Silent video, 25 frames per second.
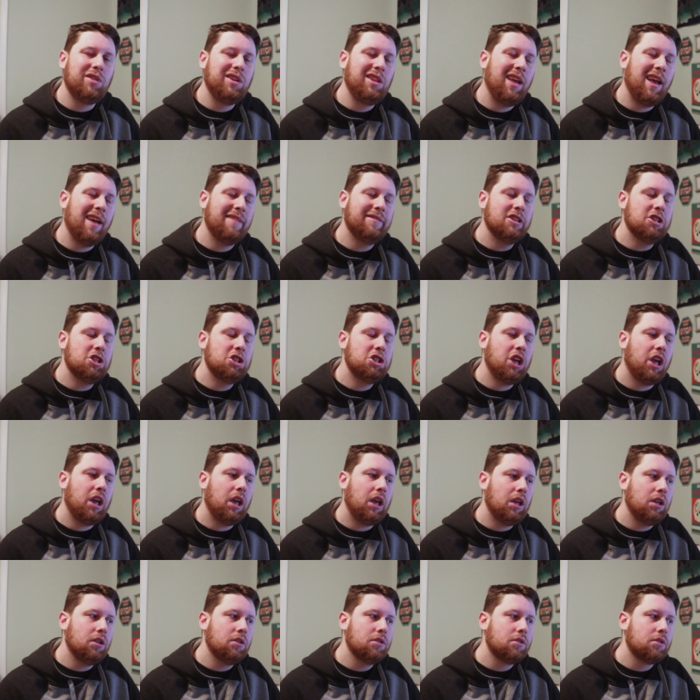really haven't
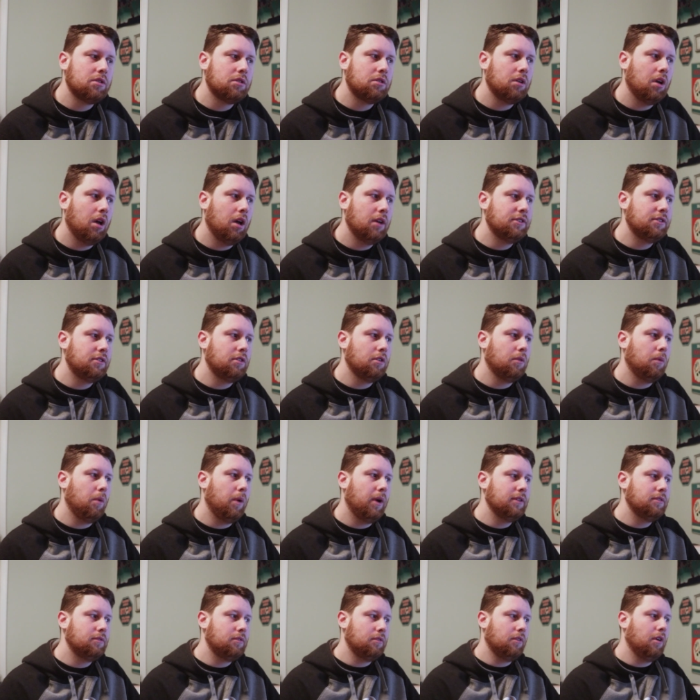changed. I still
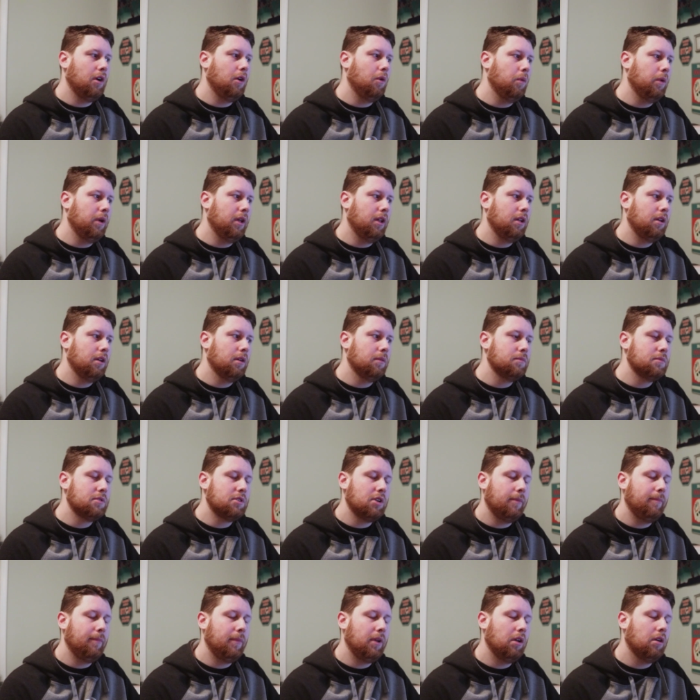want Terrell
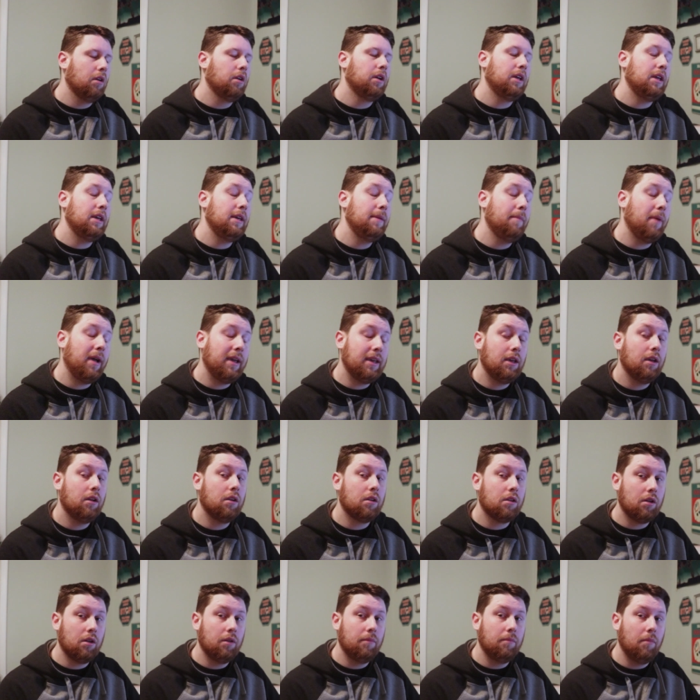Williams. I'm hearing he might
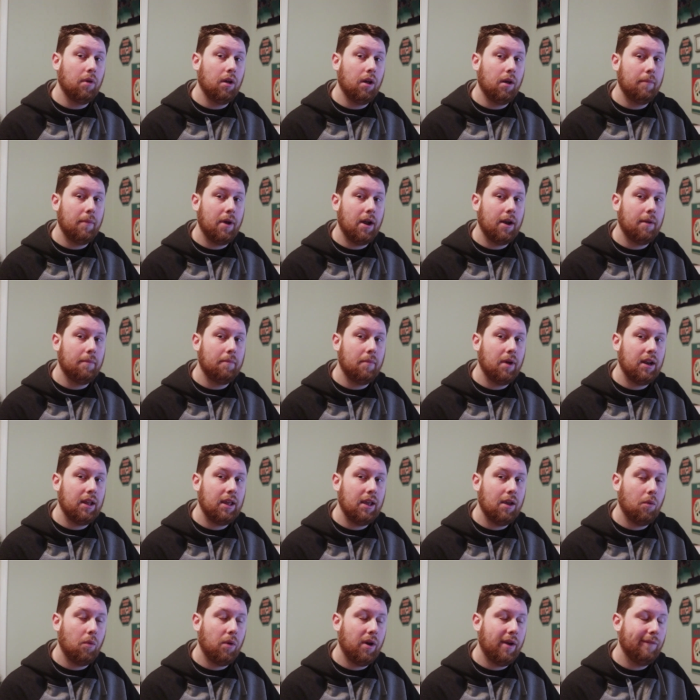get a good amount of
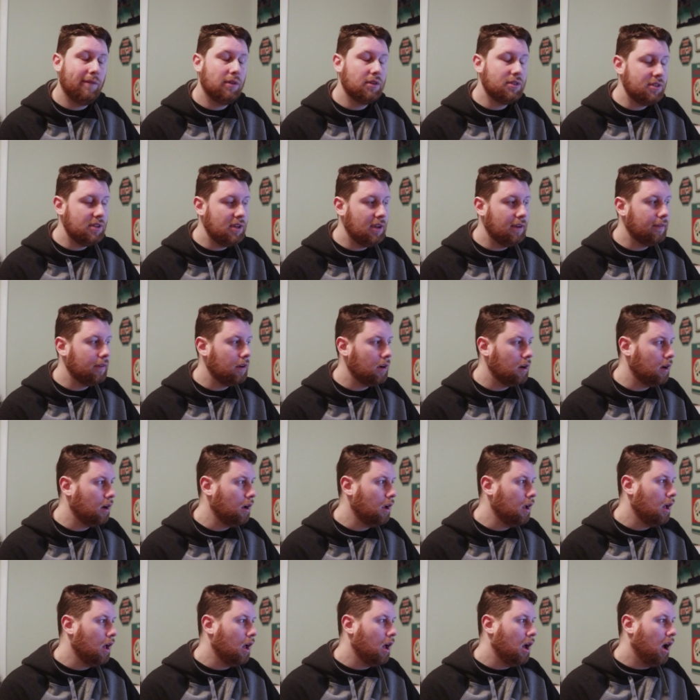money at wide
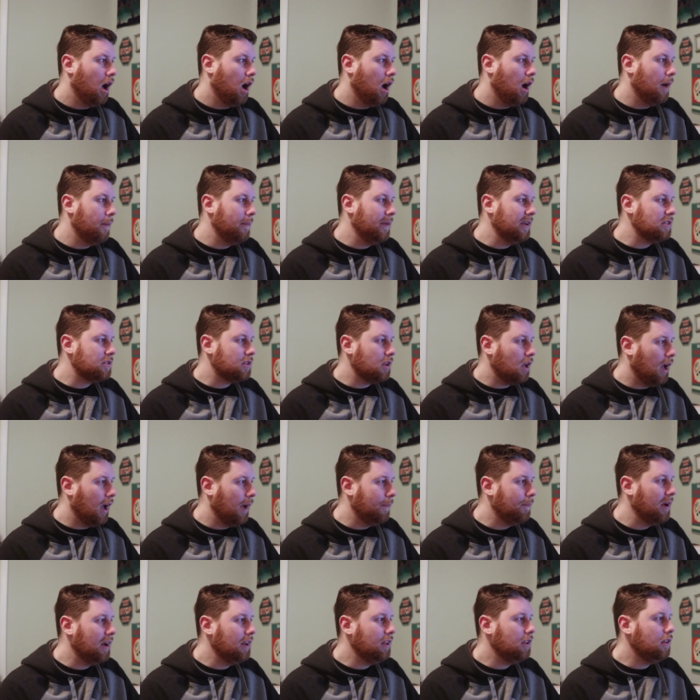receiver. Um, it's
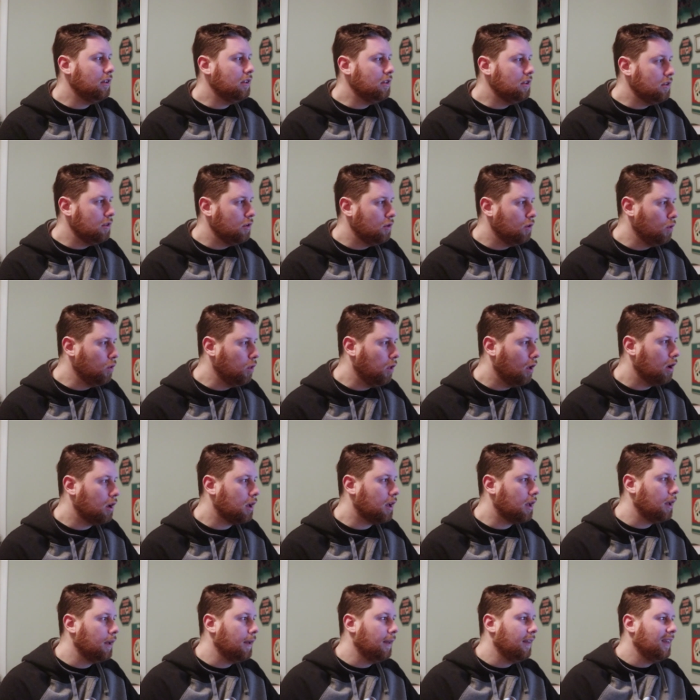but you, you
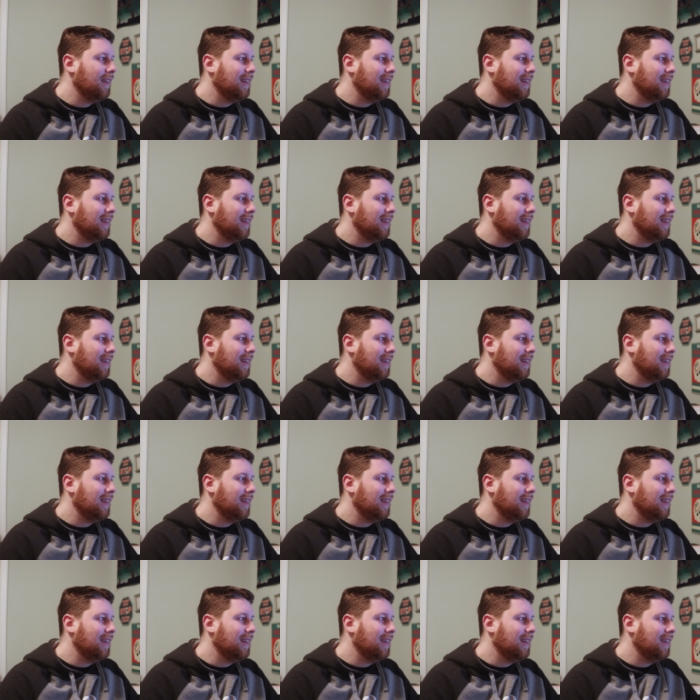look